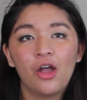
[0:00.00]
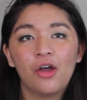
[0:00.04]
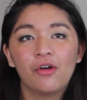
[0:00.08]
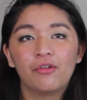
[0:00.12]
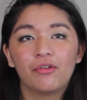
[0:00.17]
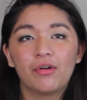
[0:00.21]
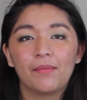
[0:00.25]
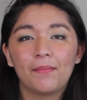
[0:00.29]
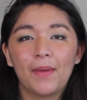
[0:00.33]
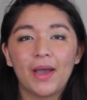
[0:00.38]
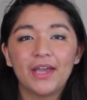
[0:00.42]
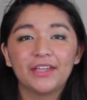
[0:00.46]

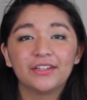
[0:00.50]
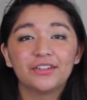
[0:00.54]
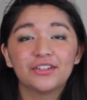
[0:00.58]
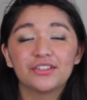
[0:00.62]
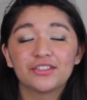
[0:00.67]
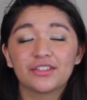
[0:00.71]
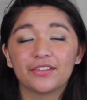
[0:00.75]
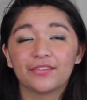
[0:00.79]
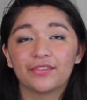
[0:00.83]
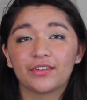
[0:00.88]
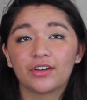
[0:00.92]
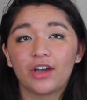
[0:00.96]

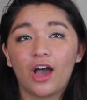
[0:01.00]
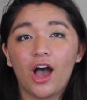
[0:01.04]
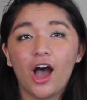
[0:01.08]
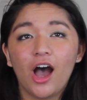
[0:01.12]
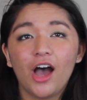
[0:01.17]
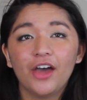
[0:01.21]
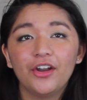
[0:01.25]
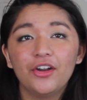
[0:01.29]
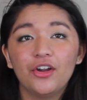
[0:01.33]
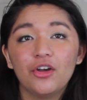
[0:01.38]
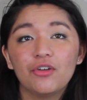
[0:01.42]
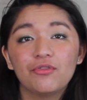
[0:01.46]
Reminders of
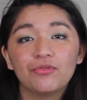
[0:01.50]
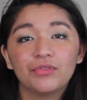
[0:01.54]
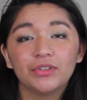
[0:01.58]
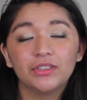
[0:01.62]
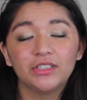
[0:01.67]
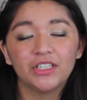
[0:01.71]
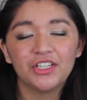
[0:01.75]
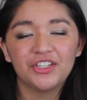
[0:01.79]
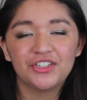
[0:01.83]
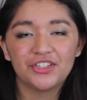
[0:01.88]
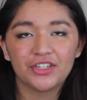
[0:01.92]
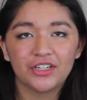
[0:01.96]
God,
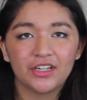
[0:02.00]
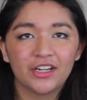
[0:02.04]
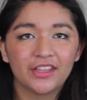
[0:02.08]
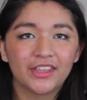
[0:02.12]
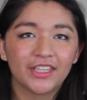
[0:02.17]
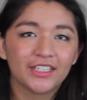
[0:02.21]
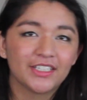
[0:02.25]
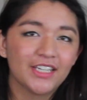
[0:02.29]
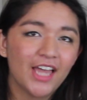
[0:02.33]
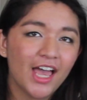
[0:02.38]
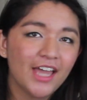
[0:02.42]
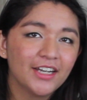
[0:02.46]
religion,
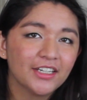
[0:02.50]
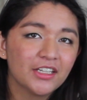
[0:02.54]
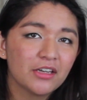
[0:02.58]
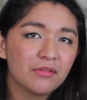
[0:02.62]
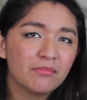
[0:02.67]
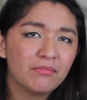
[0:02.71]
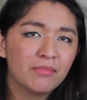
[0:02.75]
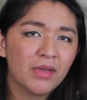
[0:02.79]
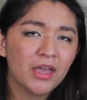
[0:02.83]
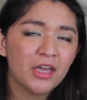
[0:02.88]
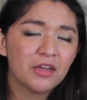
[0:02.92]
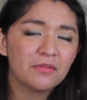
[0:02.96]
the Ten
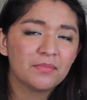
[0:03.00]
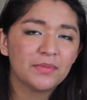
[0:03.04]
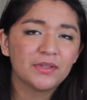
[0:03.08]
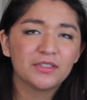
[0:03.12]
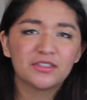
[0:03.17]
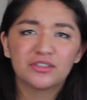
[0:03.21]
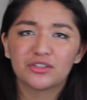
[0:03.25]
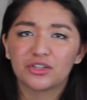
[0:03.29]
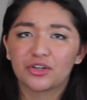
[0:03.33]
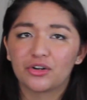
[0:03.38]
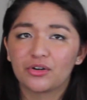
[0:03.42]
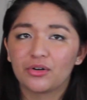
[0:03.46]

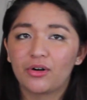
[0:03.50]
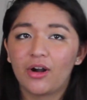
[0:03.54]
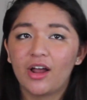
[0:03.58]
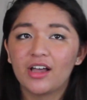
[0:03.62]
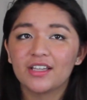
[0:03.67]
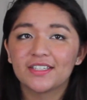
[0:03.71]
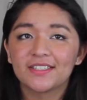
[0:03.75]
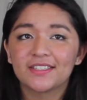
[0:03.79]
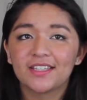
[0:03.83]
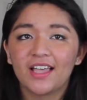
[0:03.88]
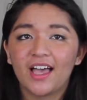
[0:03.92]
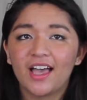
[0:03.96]
Commandments, the
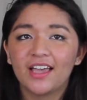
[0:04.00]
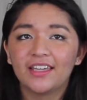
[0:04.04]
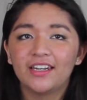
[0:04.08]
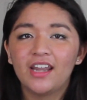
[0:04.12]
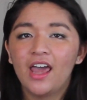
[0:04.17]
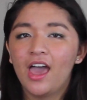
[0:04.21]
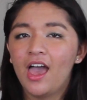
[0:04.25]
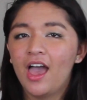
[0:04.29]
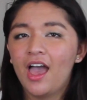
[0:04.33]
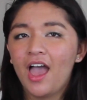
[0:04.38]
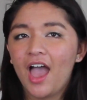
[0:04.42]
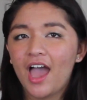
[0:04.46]
cross
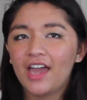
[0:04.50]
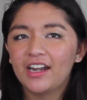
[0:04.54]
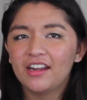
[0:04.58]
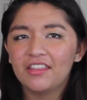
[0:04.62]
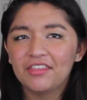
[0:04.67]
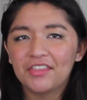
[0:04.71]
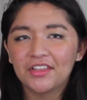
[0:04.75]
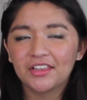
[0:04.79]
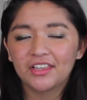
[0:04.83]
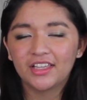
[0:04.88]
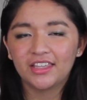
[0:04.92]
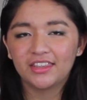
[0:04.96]
sign,
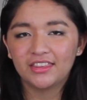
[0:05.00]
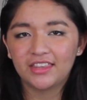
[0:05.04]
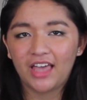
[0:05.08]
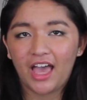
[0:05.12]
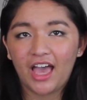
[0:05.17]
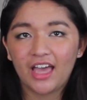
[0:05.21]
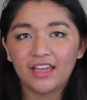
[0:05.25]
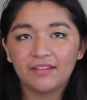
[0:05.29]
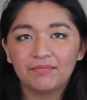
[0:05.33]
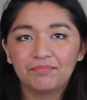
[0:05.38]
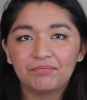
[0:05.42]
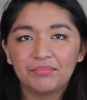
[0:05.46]
anything like
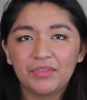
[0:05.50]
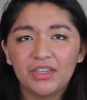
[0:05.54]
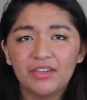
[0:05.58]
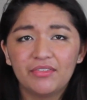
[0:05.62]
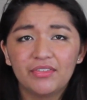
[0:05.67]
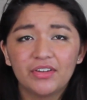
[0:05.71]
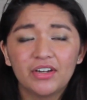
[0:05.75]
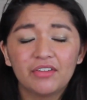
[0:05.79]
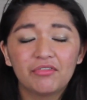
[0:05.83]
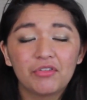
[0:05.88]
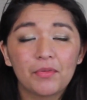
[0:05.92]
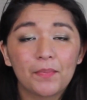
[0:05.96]
that.
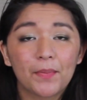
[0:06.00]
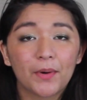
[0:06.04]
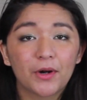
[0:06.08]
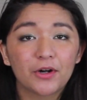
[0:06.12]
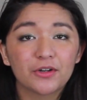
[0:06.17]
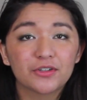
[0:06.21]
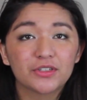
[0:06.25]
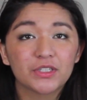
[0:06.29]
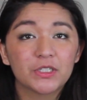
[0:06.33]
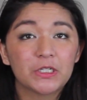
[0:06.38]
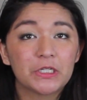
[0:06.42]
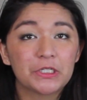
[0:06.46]
Even if a
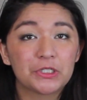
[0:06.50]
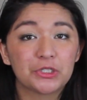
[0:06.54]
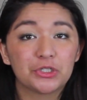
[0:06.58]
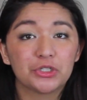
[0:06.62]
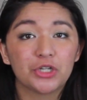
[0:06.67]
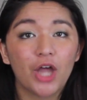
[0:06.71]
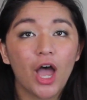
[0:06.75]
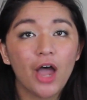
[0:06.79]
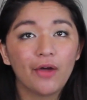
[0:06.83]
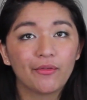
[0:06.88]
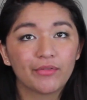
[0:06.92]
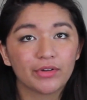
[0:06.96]
person is
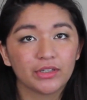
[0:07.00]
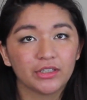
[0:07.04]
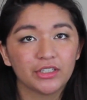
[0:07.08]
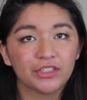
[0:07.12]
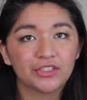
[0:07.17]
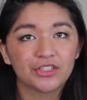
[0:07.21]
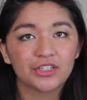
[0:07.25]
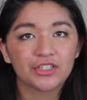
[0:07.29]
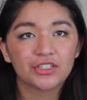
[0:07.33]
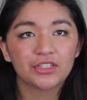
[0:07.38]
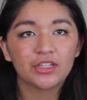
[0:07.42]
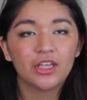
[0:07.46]
not
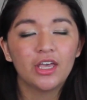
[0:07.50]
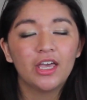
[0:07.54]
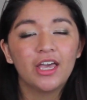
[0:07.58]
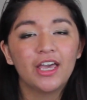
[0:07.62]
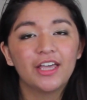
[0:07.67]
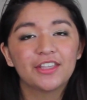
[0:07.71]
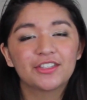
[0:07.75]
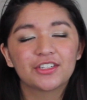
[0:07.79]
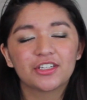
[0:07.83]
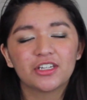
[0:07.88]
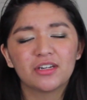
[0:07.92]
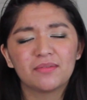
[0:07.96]
religious,
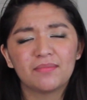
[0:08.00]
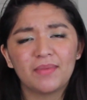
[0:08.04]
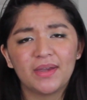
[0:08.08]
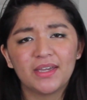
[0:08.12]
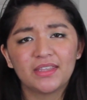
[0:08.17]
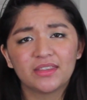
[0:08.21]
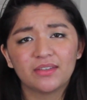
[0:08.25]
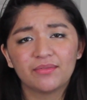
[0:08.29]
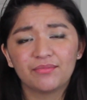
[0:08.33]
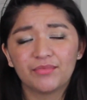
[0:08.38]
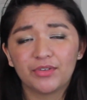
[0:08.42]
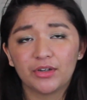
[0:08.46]
it's going to
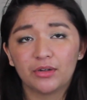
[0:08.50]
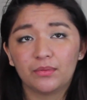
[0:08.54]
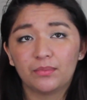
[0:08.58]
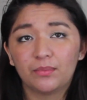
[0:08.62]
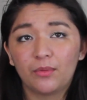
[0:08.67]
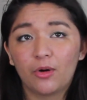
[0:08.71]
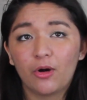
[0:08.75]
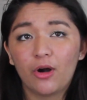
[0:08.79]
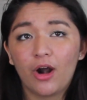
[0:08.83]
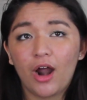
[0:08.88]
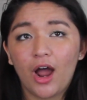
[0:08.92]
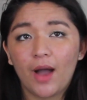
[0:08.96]
make them feel
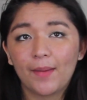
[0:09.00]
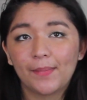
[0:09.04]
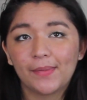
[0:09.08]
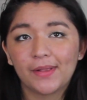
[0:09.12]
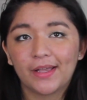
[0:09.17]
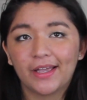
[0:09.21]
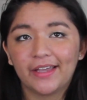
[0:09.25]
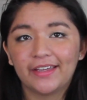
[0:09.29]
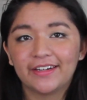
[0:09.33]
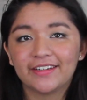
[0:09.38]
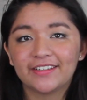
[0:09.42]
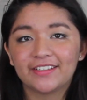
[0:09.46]
more
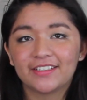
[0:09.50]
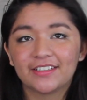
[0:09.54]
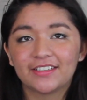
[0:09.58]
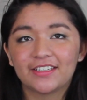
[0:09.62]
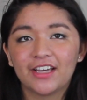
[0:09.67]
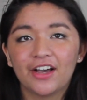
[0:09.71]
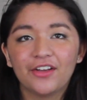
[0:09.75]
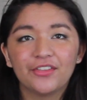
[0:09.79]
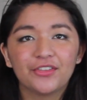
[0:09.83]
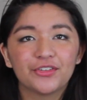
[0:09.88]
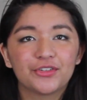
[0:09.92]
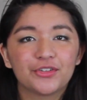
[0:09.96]
obligated to
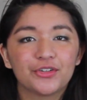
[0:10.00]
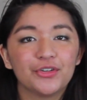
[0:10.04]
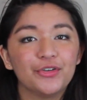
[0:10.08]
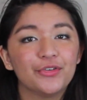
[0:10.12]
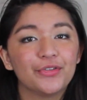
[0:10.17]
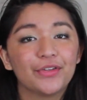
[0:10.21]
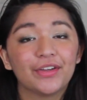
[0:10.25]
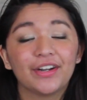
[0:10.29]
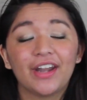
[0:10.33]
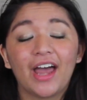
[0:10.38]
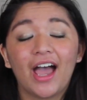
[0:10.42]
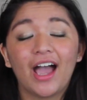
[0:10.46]
tell the
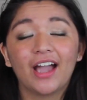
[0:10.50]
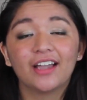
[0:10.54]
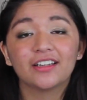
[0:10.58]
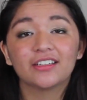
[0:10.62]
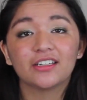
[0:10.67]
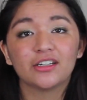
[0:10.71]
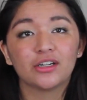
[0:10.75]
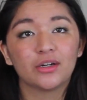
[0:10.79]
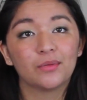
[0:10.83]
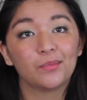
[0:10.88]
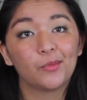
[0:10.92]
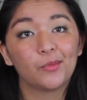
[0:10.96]
truth and act in a